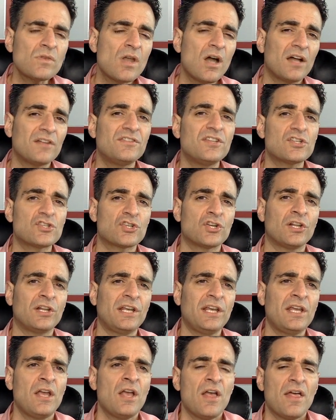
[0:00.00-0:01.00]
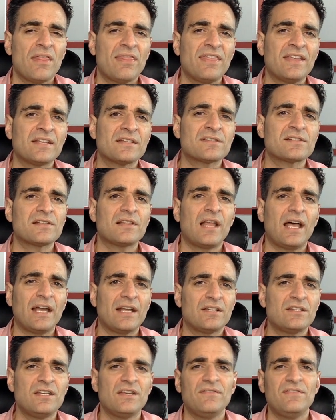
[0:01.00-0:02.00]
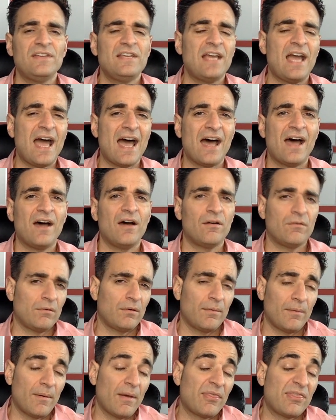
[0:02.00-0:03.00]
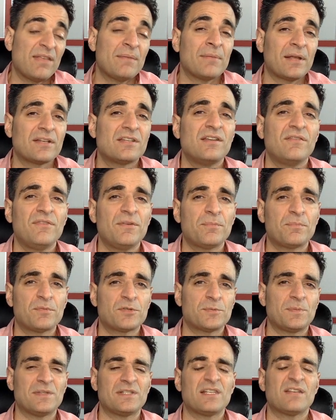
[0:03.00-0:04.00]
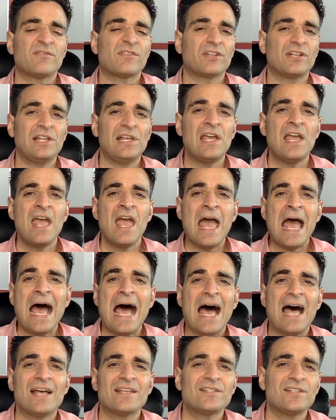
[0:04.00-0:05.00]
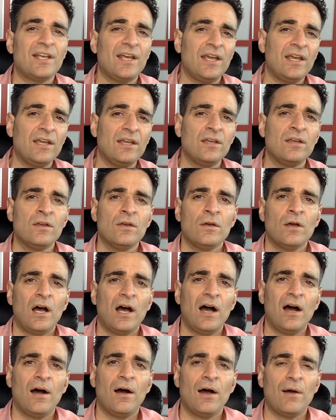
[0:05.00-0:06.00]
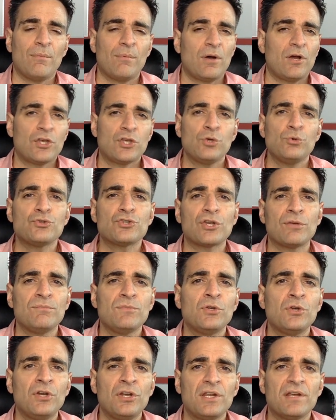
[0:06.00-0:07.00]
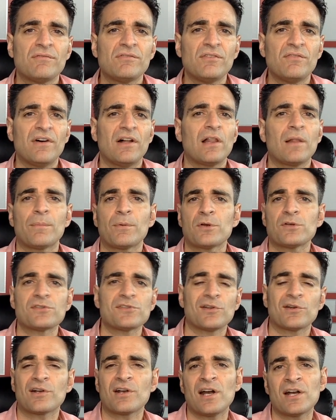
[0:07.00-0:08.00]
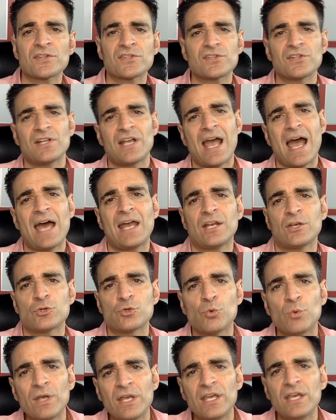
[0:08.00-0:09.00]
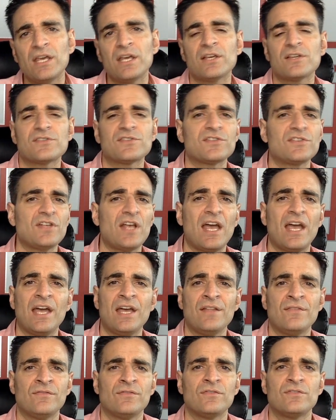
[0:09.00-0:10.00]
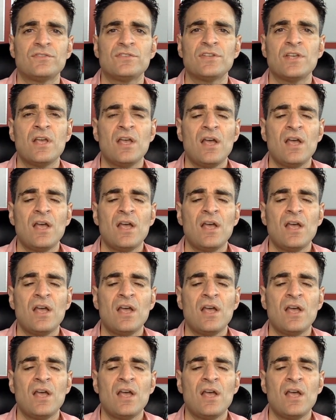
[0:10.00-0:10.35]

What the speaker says: Additionally, things like Divi, a theme like Divi specifically has a huge community of developers that are constantly adding tweaks and